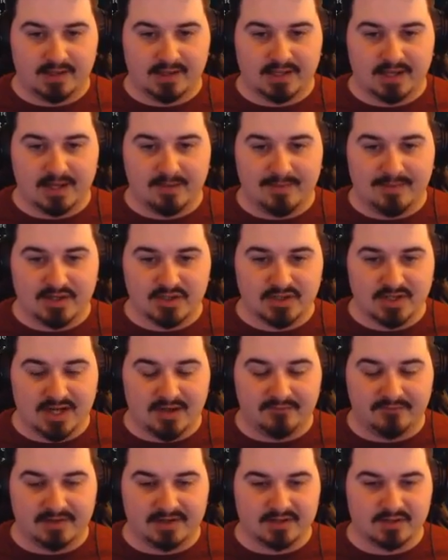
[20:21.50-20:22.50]
Finally got a
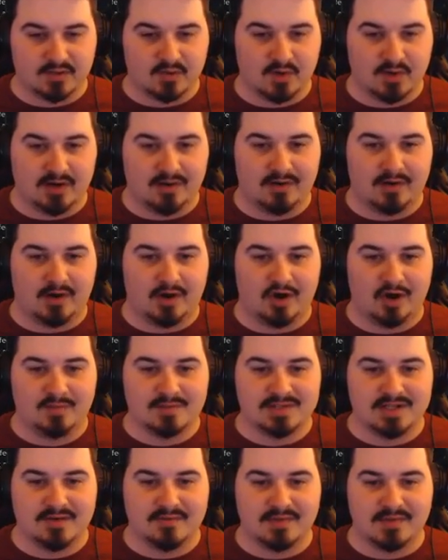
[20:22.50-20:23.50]
matching outfit to our
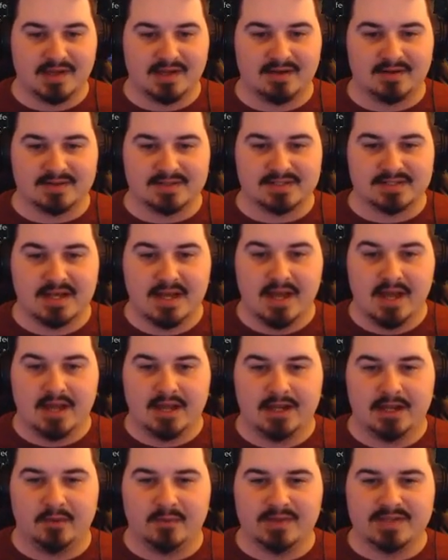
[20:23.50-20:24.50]
arms and everything else.
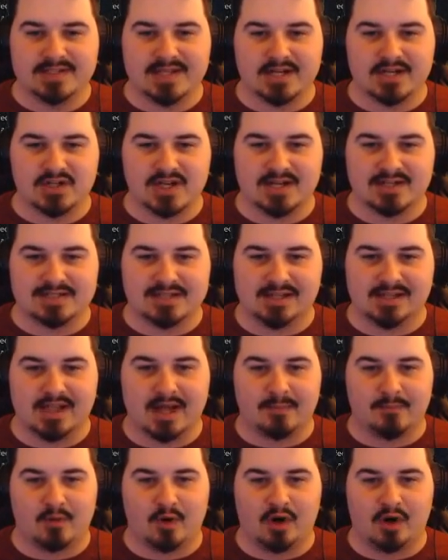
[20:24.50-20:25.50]
You know, this actually has a
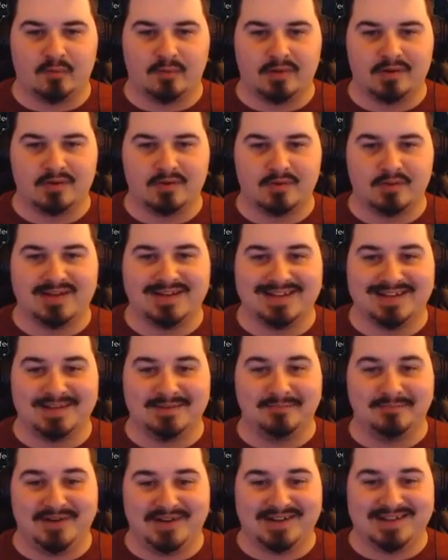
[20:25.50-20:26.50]
lot more armor.
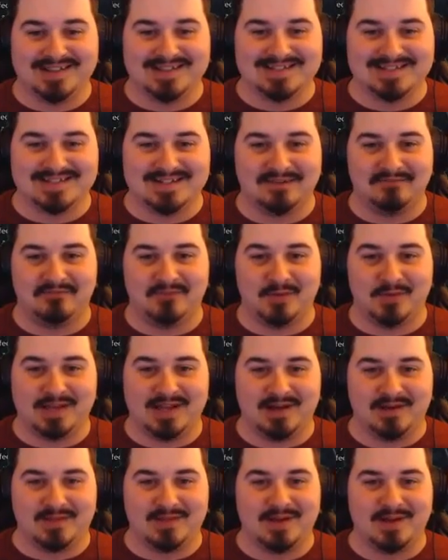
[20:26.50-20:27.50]
The butt at least is not
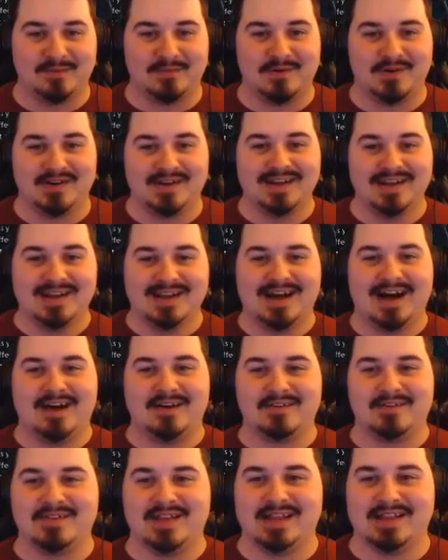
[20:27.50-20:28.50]
falling out of the armor.
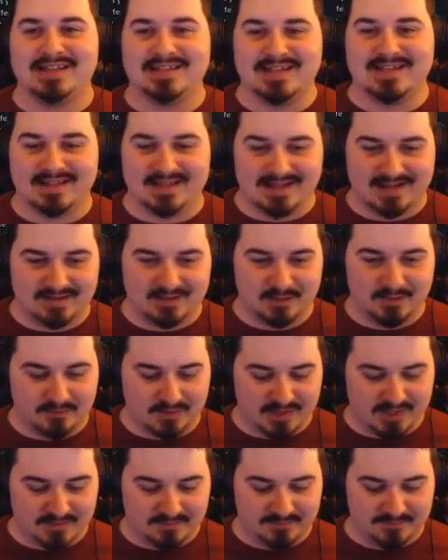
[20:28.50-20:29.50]
I'll gladly take that, no
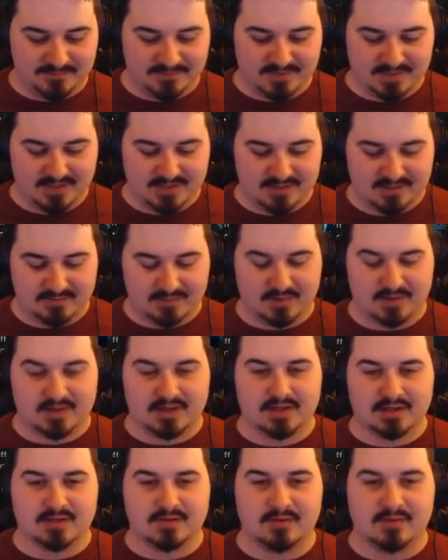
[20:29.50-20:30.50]
problem.
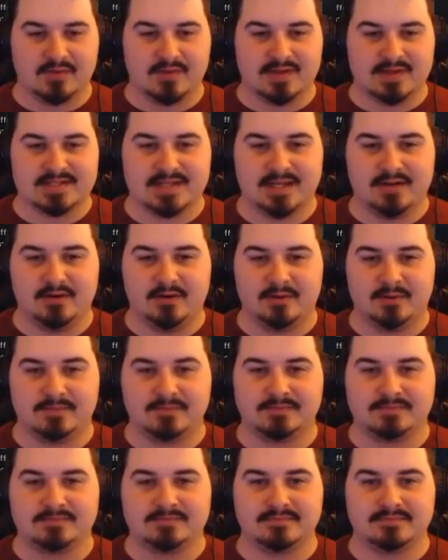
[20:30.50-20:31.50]
Can do this here.